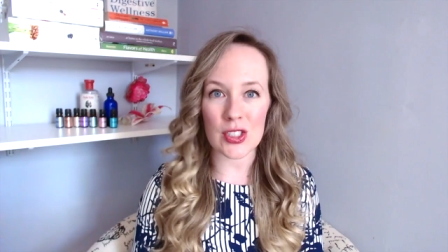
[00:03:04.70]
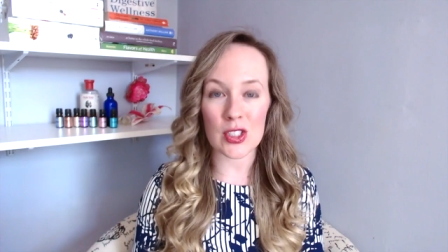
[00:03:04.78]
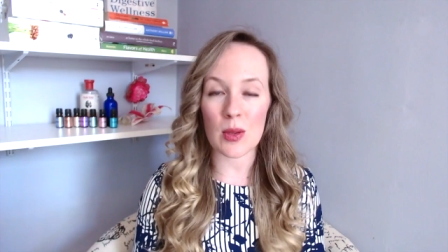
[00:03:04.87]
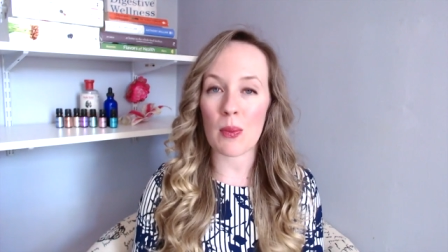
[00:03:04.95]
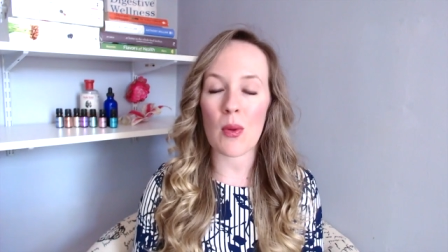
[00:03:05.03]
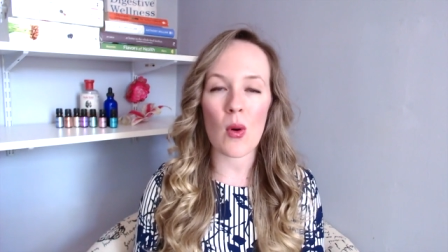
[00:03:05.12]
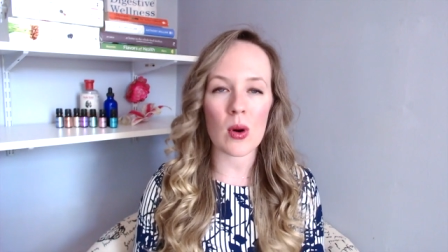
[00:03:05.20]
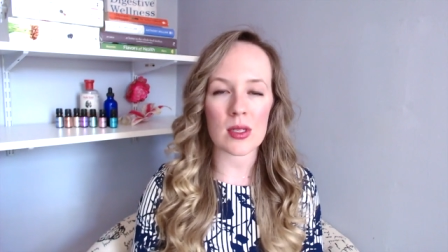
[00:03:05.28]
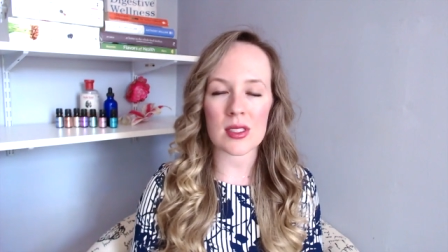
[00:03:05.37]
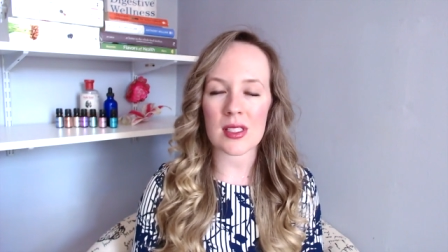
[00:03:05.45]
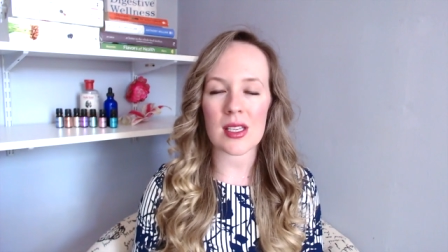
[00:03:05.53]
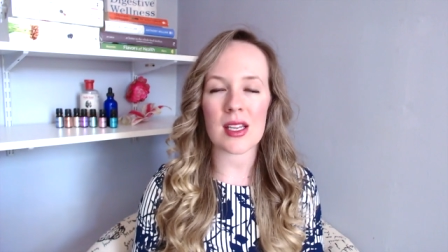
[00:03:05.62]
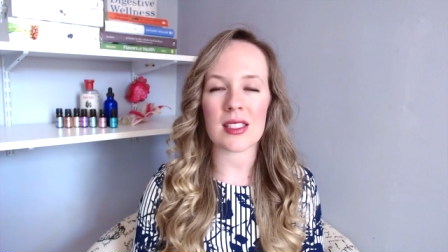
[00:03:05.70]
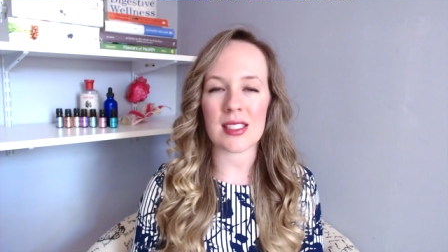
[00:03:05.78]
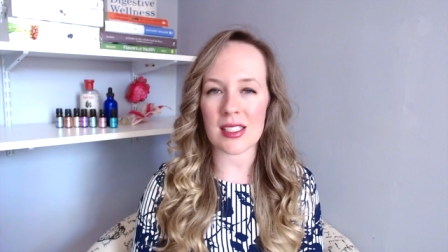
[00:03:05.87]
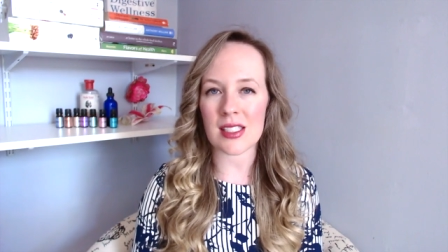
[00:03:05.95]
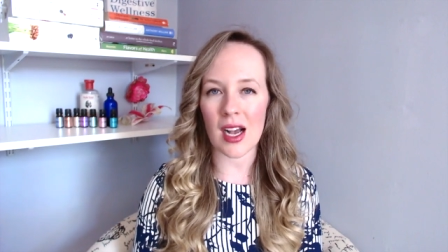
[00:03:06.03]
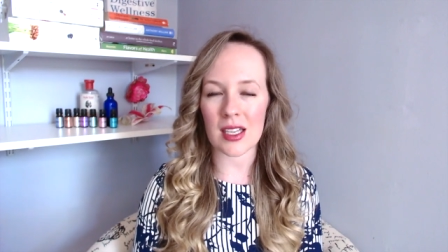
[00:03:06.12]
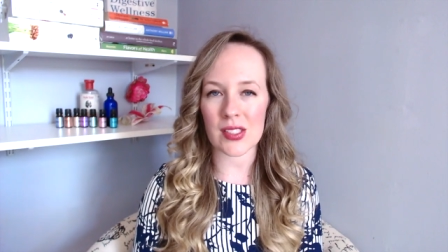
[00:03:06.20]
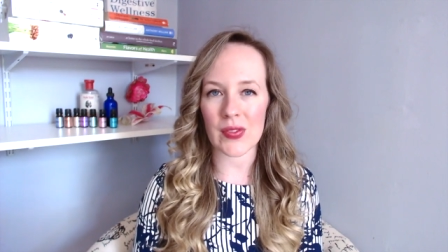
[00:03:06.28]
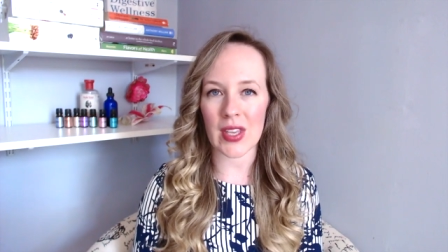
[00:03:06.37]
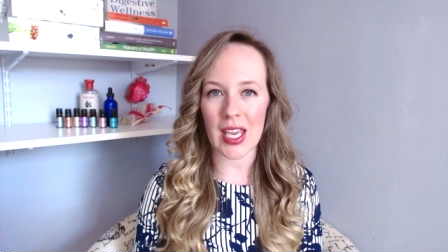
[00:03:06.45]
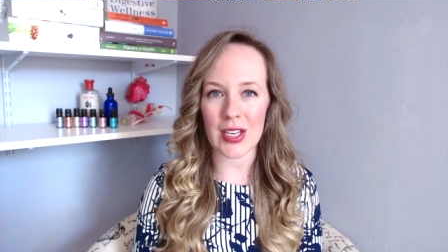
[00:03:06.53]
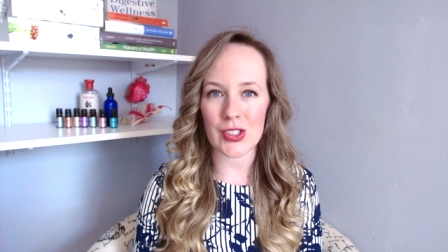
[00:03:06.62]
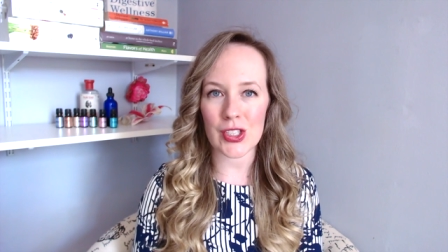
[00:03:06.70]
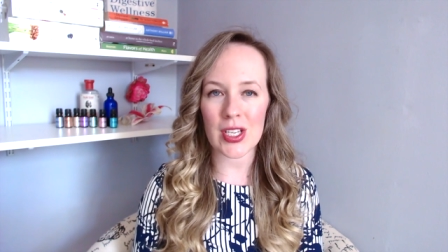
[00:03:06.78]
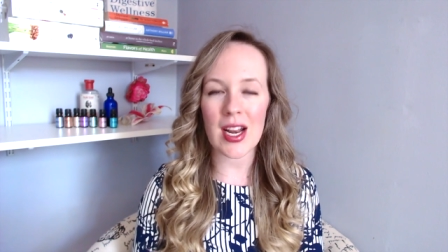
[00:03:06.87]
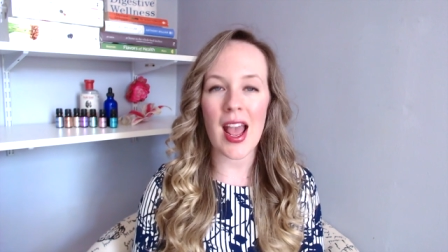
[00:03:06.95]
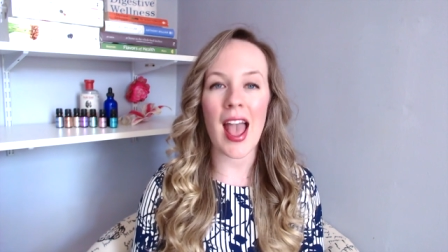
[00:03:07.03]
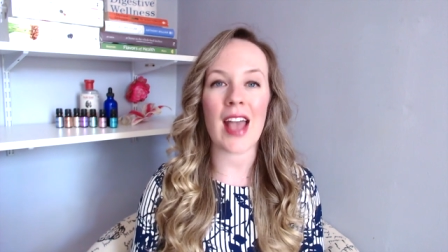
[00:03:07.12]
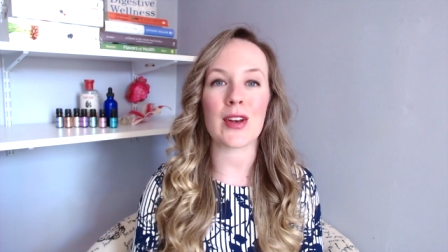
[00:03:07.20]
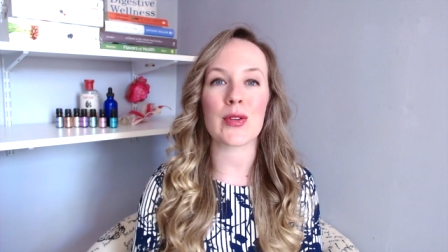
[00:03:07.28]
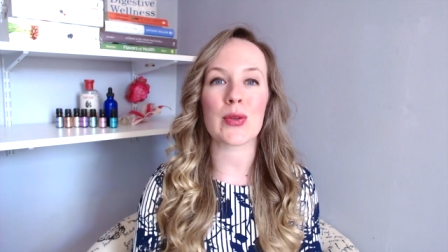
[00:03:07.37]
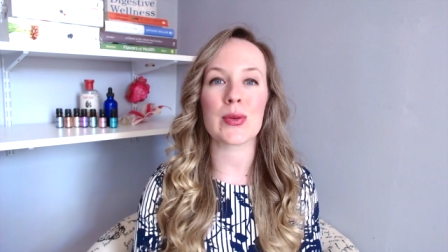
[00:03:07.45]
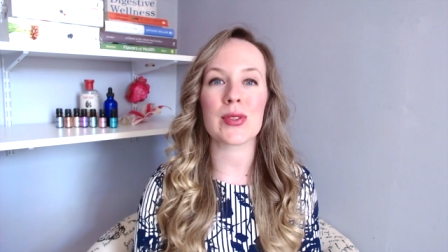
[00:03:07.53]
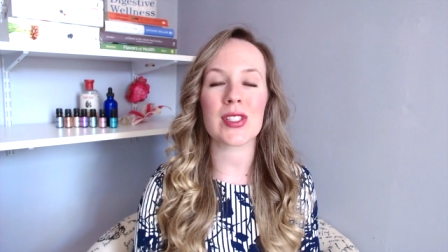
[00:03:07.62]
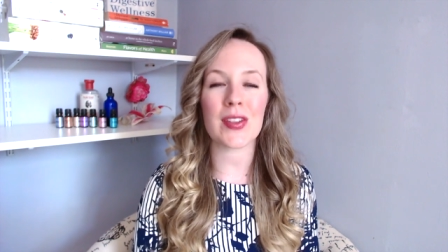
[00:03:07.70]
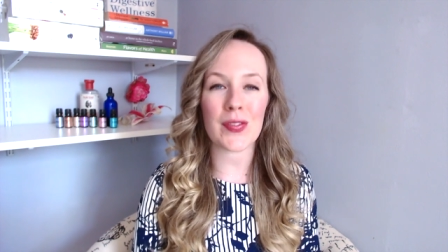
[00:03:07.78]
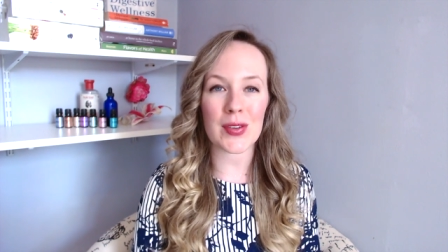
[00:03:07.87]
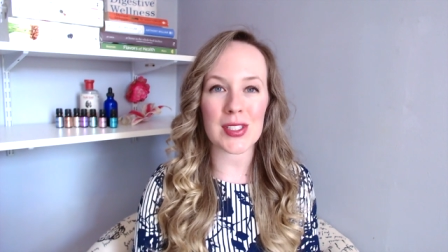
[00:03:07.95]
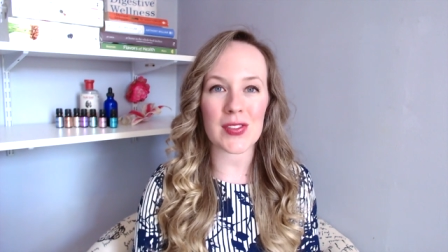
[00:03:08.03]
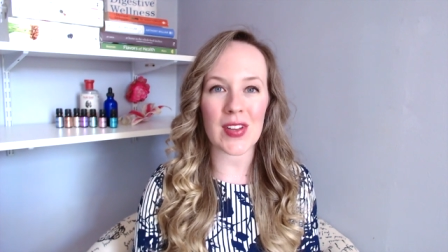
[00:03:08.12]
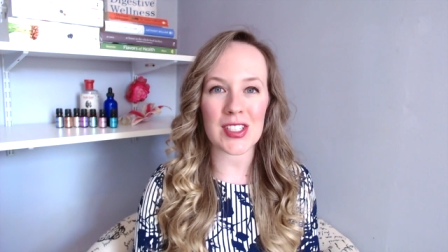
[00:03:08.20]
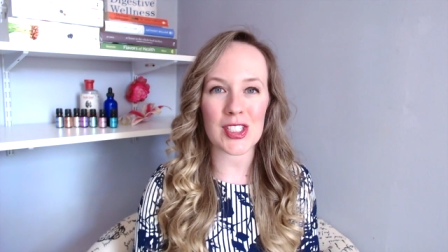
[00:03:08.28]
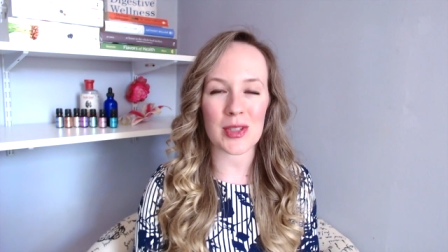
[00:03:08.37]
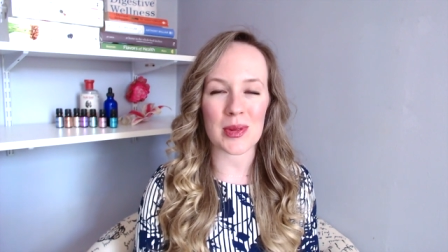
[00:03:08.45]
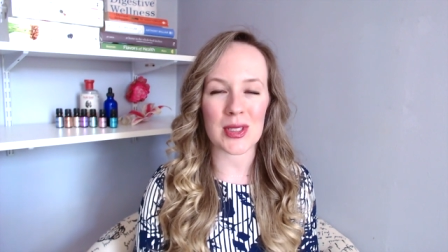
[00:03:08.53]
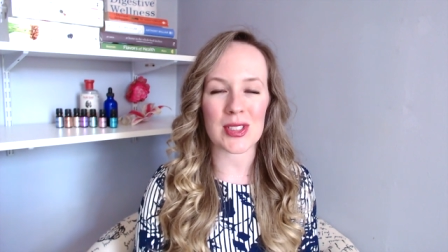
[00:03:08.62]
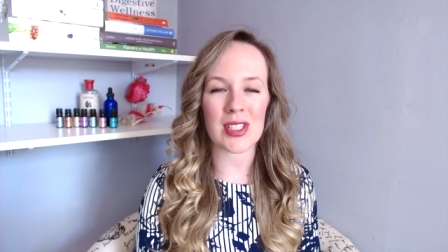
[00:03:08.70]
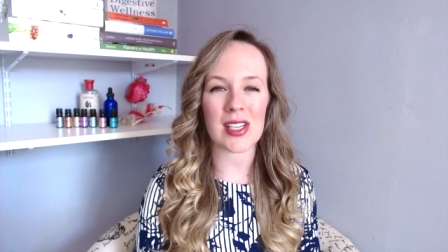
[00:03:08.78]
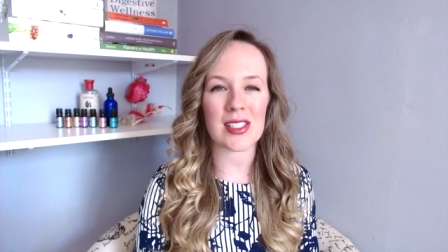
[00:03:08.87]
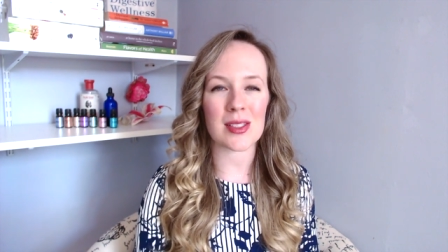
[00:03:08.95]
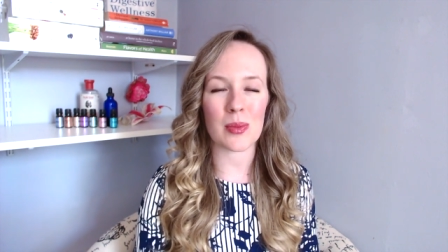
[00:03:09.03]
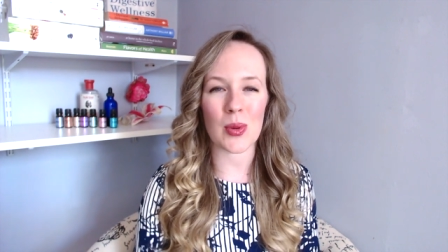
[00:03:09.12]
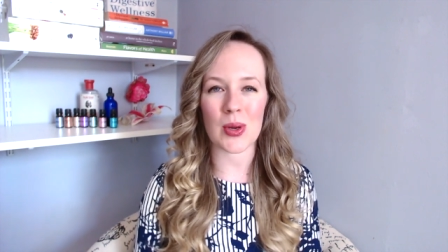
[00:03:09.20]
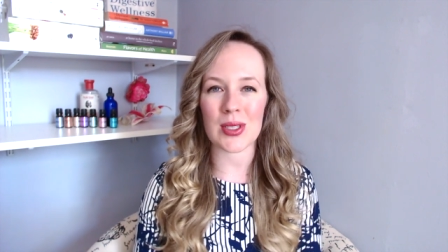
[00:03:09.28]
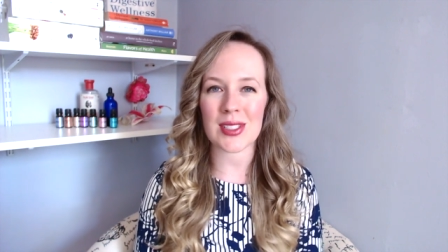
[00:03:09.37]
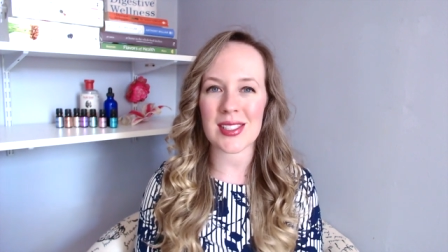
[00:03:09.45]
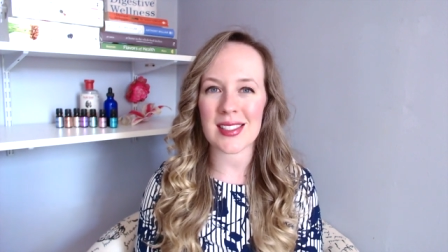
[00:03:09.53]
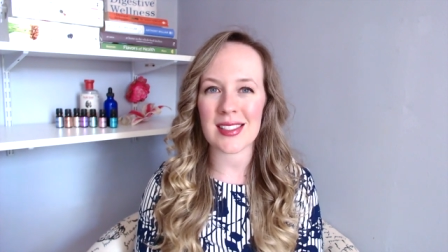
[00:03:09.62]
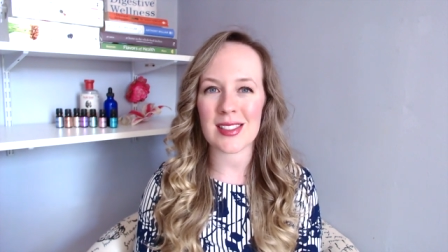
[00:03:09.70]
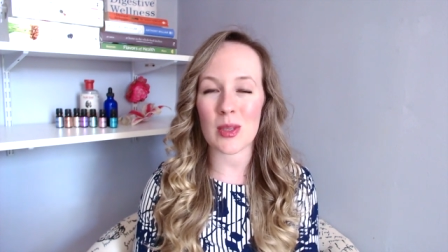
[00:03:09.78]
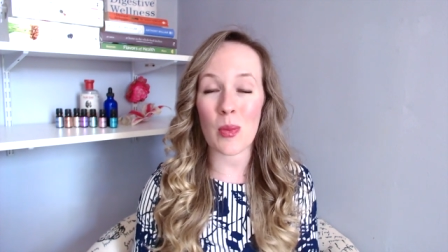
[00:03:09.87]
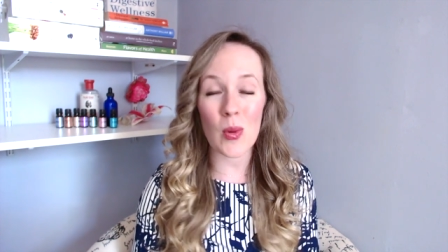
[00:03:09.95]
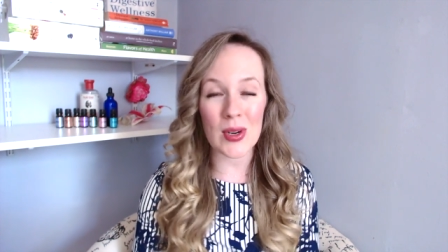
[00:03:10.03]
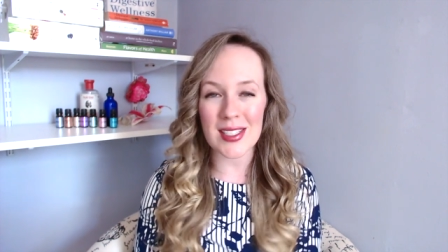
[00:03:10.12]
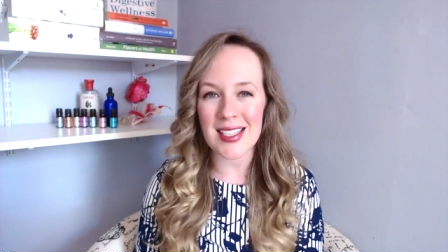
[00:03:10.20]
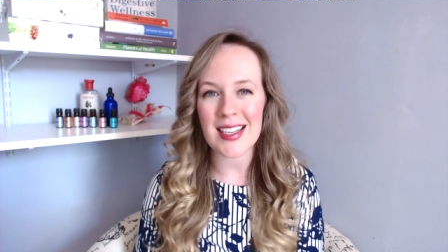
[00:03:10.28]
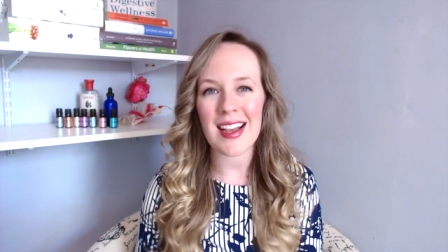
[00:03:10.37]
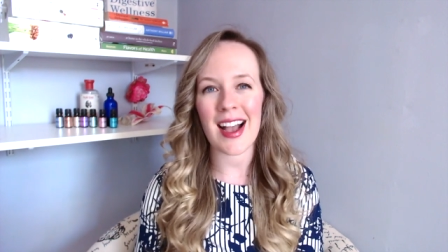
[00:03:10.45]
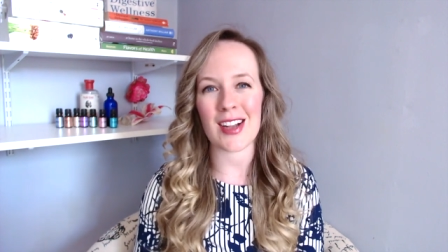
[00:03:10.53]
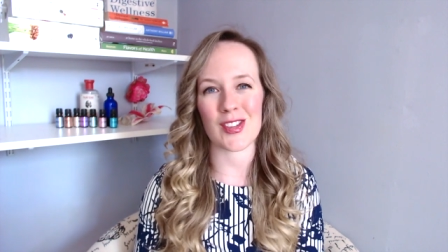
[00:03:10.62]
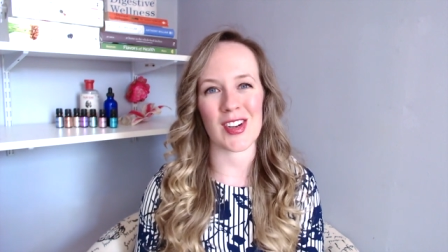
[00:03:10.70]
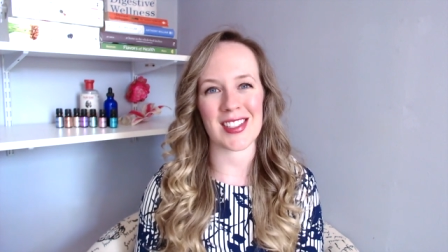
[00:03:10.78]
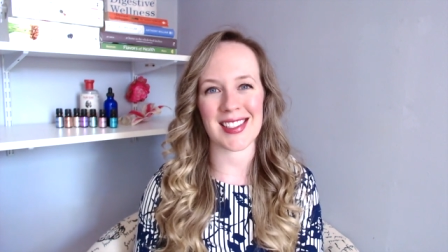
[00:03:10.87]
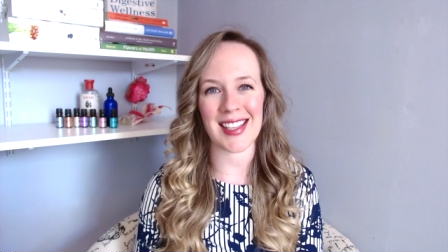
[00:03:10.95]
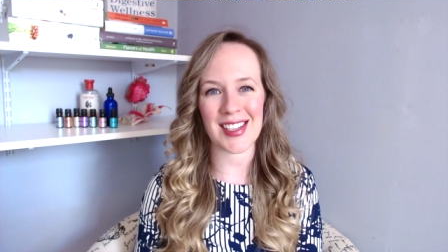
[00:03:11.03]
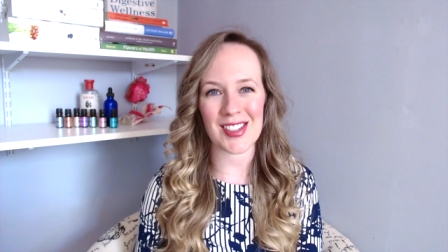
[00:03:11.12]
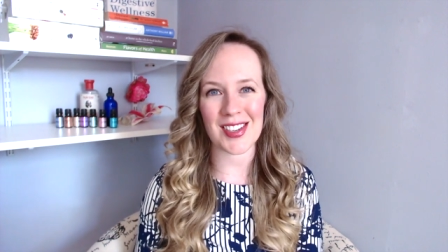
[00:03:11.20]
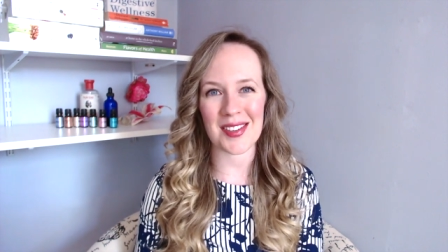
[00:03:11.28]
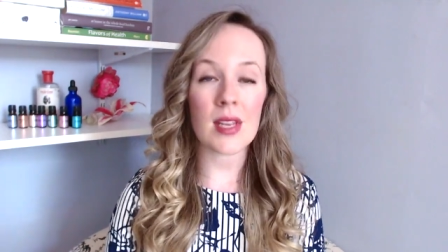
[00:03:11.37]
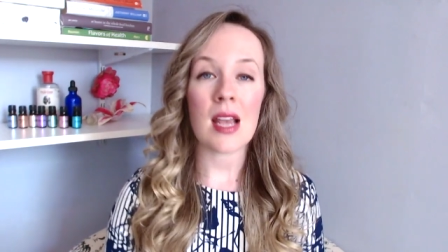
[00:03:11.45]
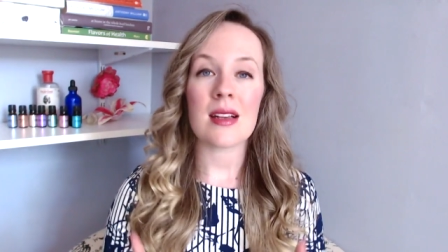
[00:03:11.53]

supports detoxification and cruciferous vegetables supports support hydroxylation.